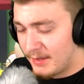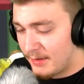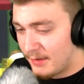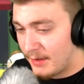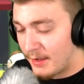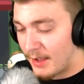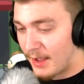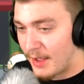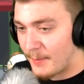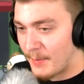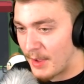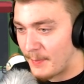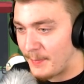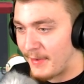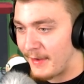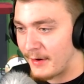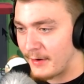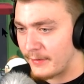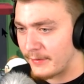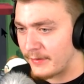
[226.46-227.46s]
uh, my
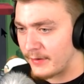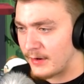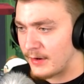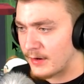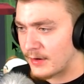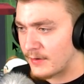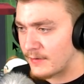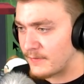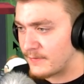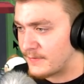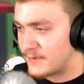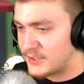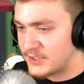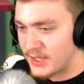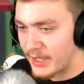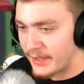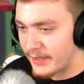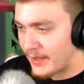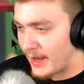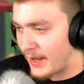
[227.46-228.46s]
parents are hearing
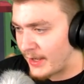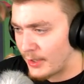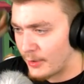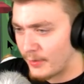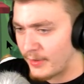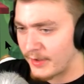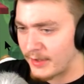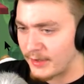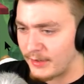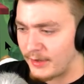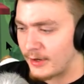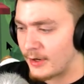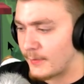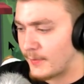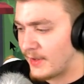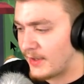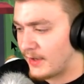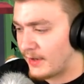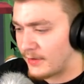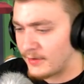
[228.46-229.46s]
shit, and I know they can hear
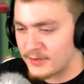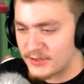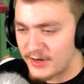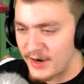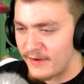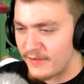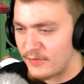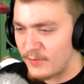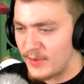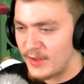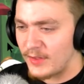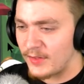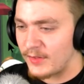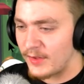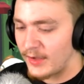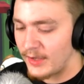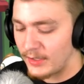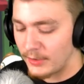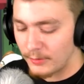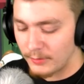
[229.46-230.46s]
me, and it drives me
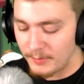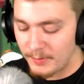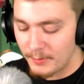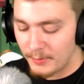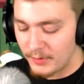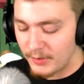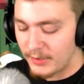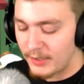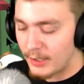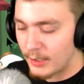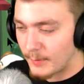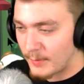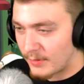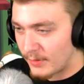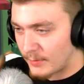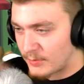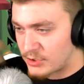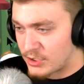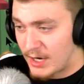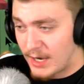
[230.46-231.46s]
insane knowing people can hear me. So
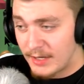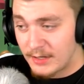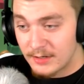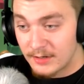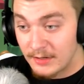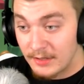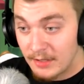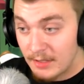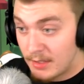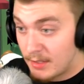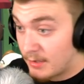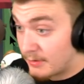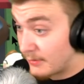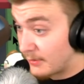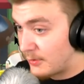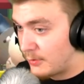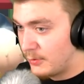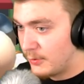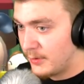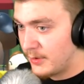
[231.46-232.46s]
I'm trying to
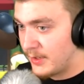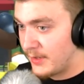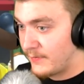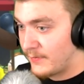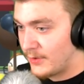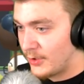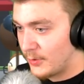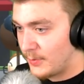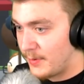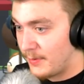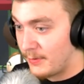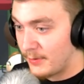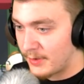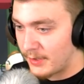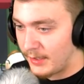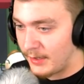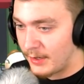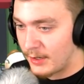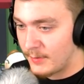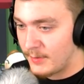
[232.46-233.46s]
record even though people
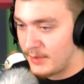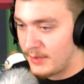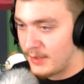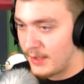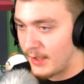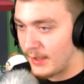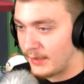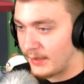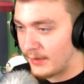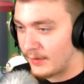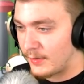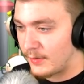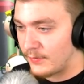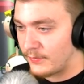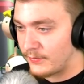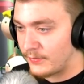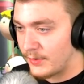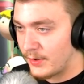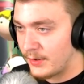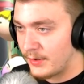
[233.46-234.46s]
can hear me, and it's
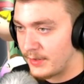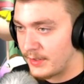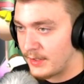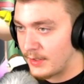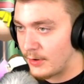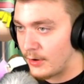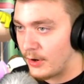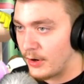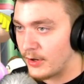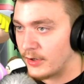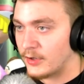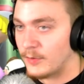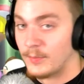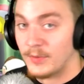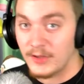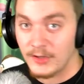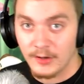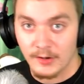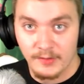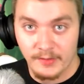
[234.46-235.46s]
really hard to
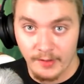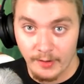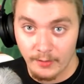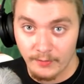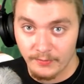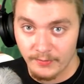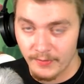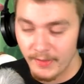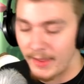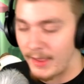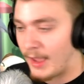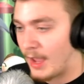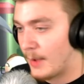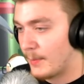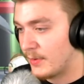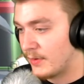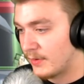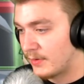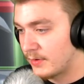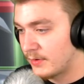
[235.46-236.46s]
be yourself when that
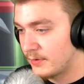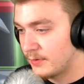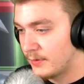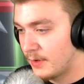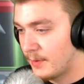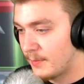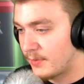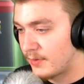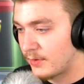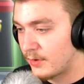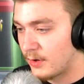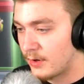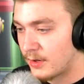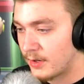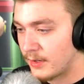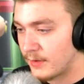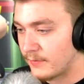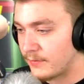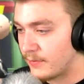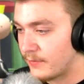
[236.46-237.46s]
happens. So I'm
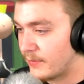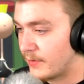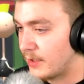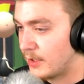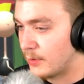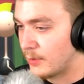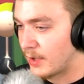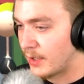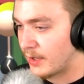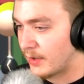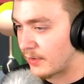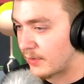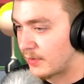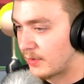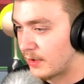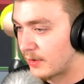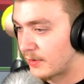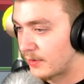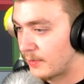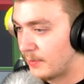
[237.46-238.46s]
sorry if the video kind of
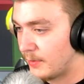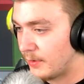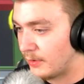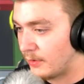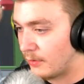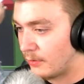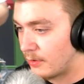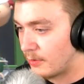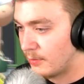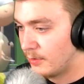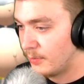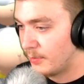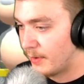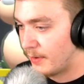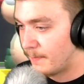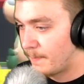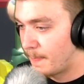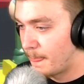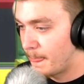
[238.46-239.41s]
sucks compared to normal, but